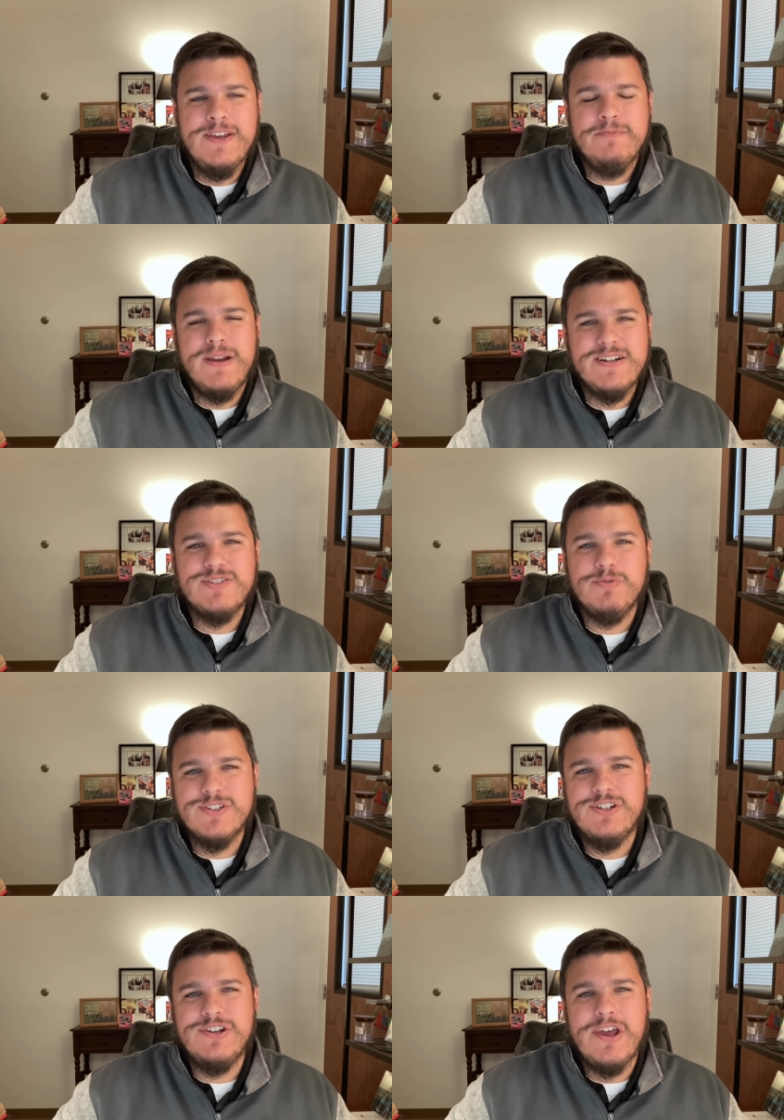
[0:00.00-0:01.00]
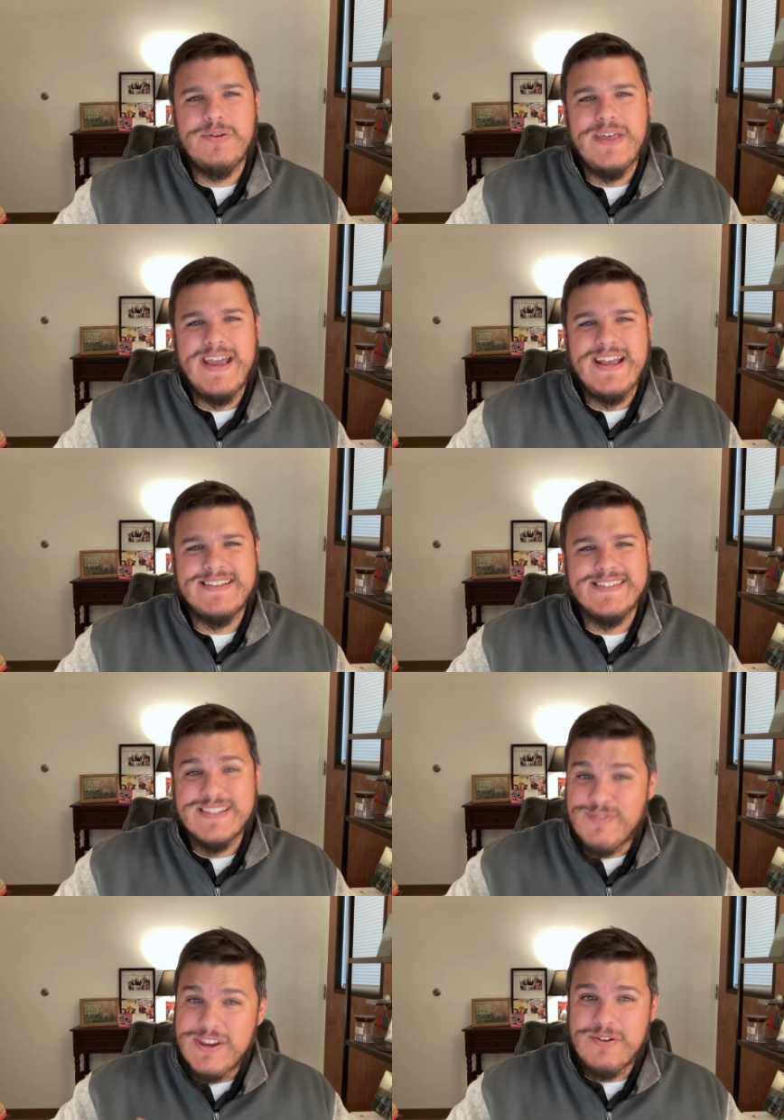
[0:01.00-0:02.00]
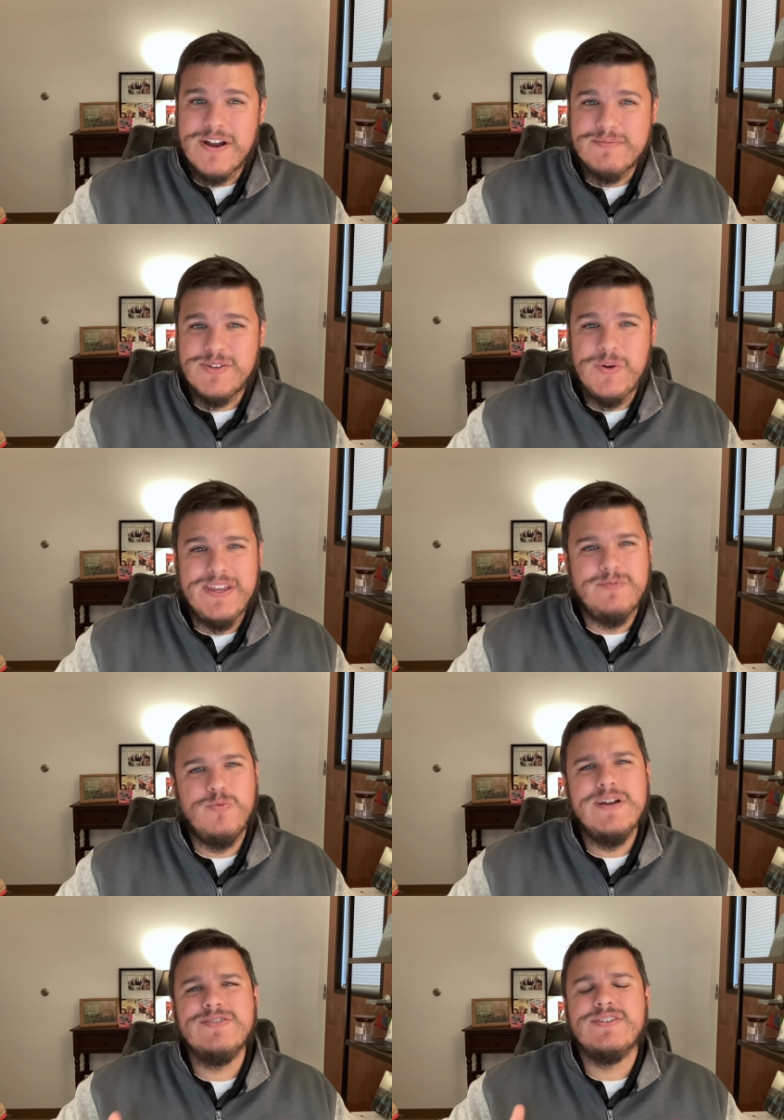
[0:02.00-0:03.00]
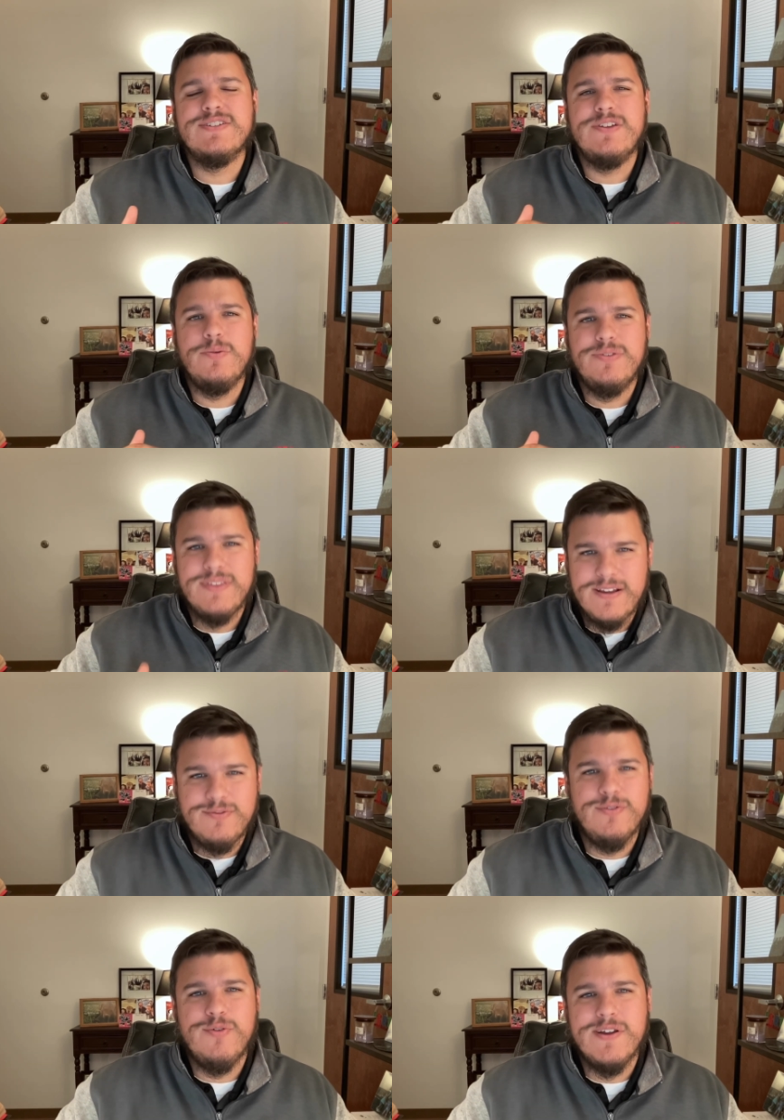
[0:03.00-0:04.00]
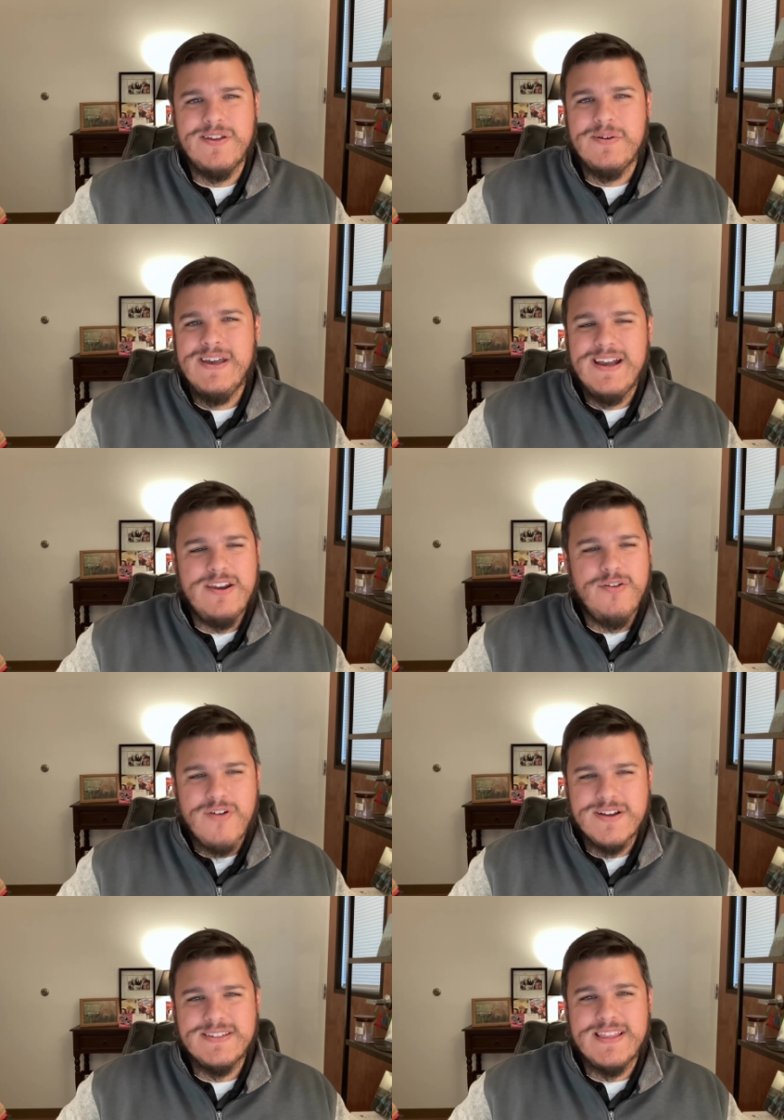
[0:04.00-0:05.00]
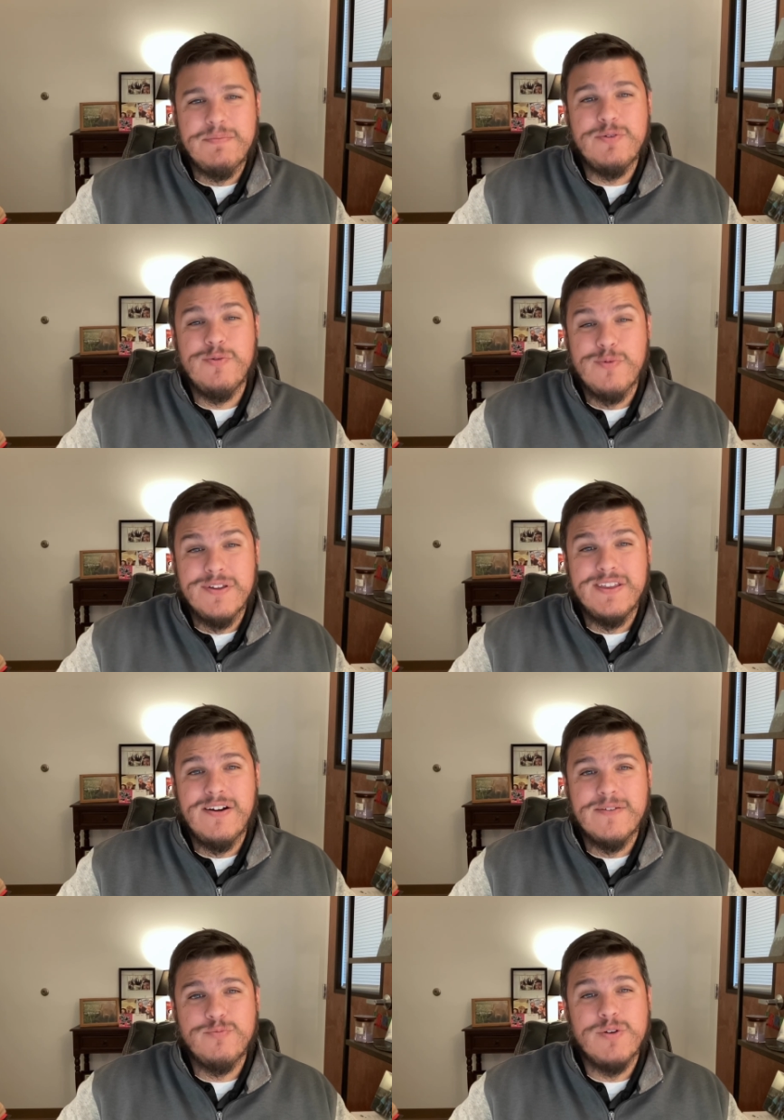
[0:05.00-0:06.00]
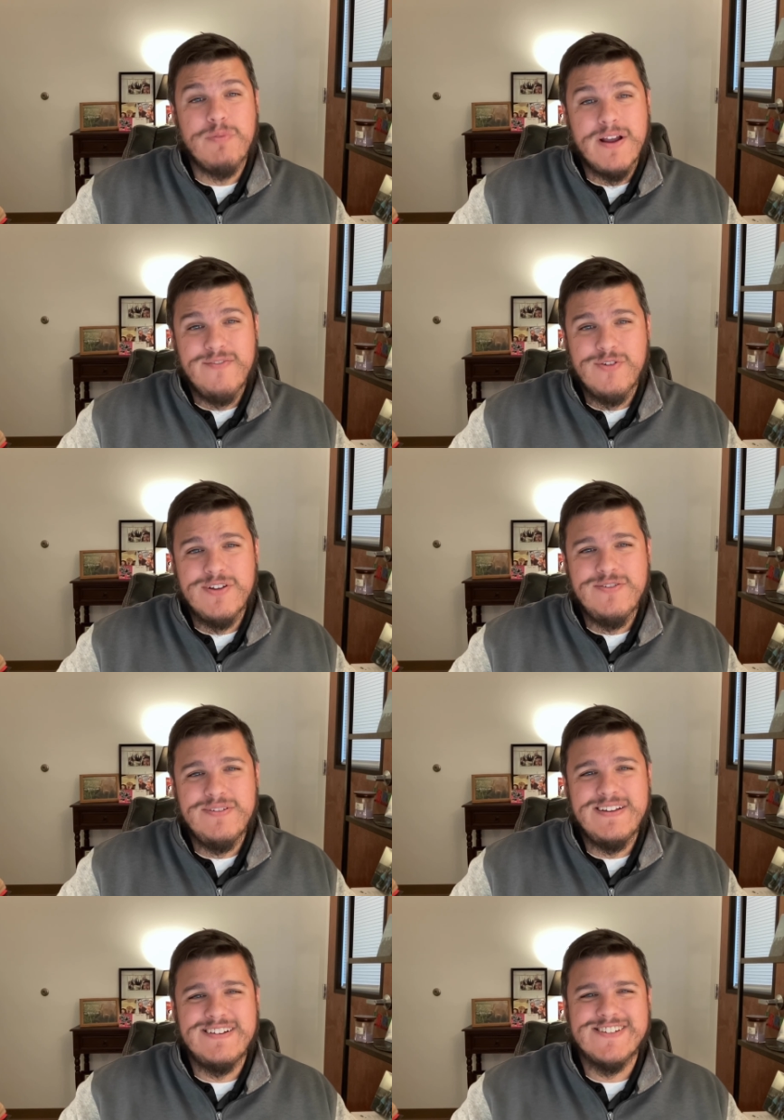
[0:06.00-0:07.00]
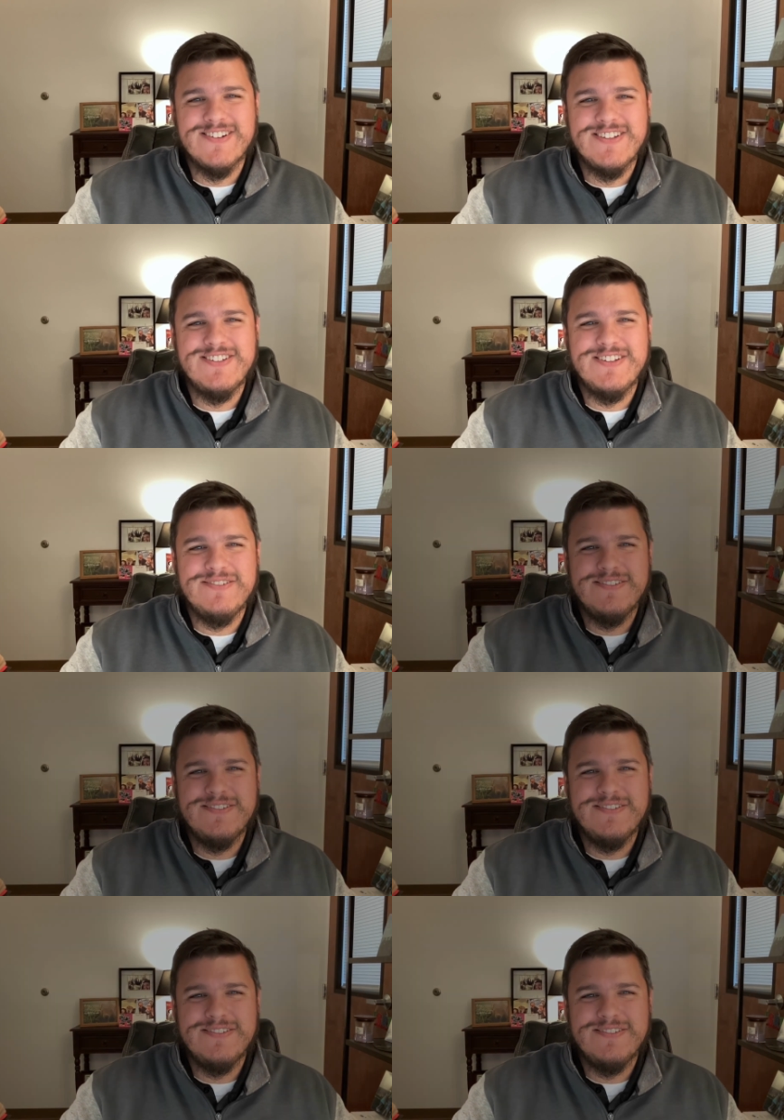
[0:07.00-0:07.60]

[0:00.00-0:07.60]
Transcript: But I just want you to know that as this video comes to an end, we're just so thankful for you. I know I've already said that, but we really are. We're praying for you, and I'll talk to you soon.